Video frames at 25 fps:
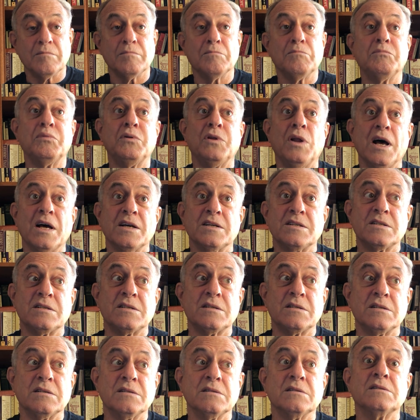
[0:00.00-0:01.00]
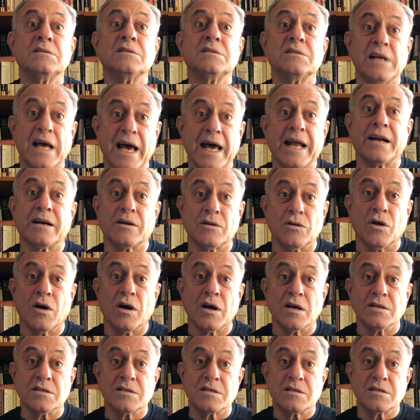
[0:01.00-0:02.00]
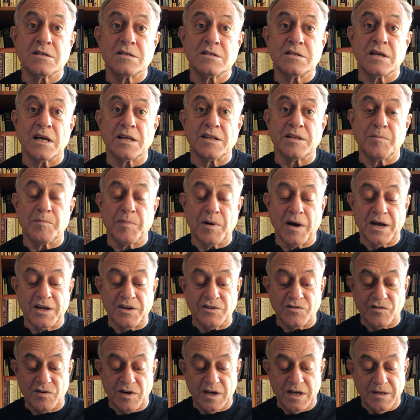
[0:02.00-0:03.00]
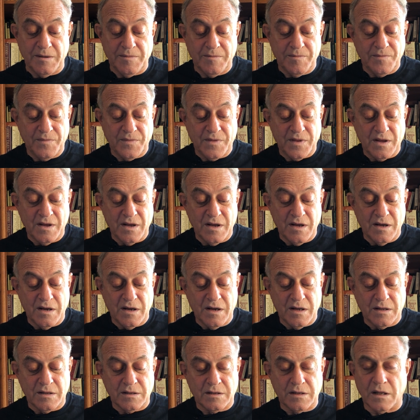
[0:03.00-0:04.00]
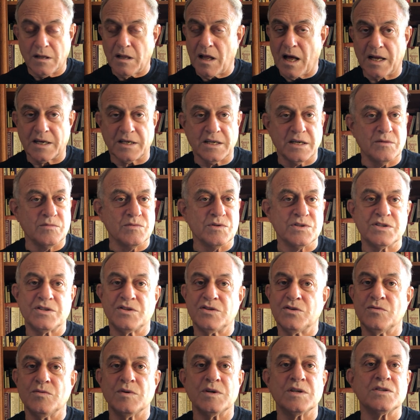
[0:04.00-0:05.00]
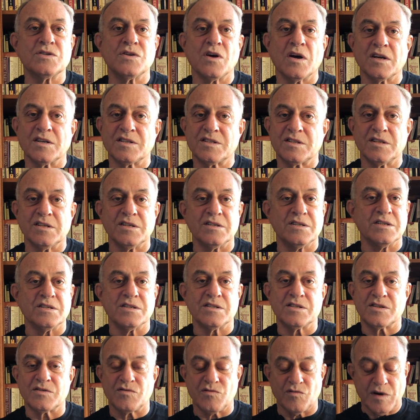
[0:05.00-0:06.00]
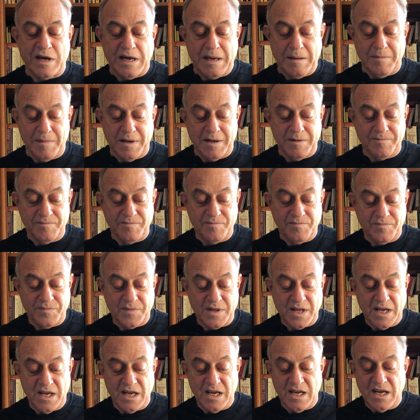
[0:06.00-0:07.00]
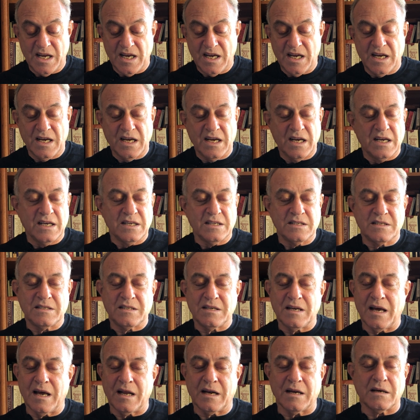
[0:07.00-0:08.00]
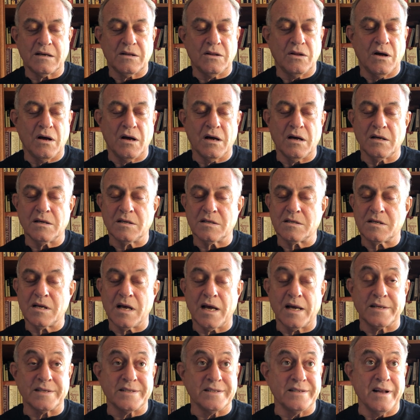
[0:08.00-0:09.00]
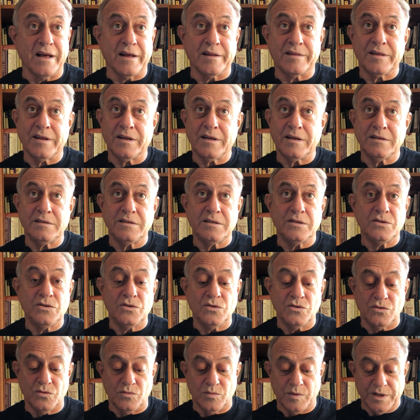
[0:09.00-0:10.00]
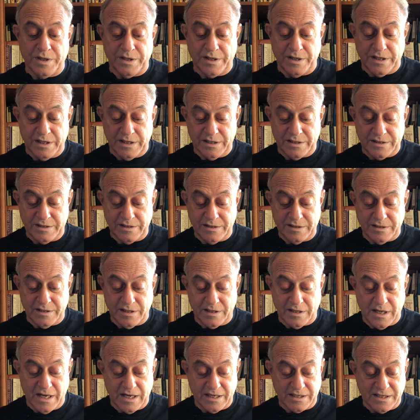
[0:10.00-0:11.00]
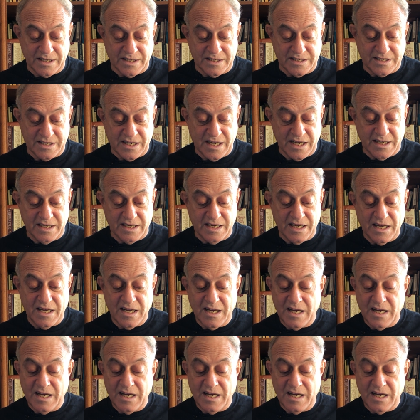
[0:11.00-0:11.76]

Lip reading: Plus Santa Claus, said the pine tree. The Latke was too exhausted to scream. Santa Claus has nothing to do with it, the Latke said.